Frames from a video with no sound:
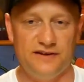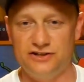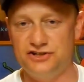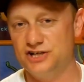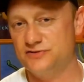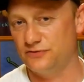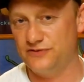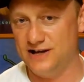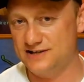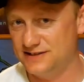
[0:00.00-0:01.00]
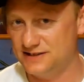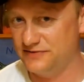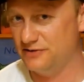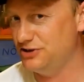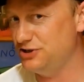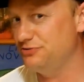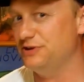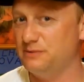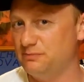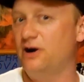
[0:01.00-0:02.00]
I think the G X four thousand has a very
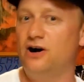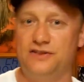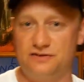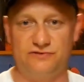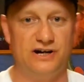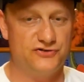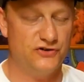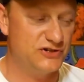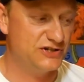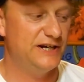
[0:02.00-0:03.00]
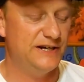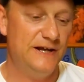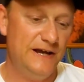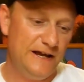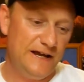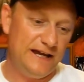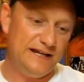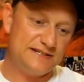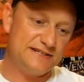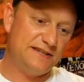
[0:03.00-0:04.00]
unique part in the retro scene.
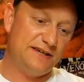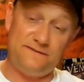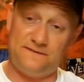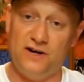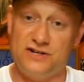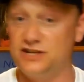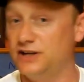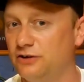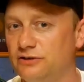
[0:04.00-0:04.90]
It's the first and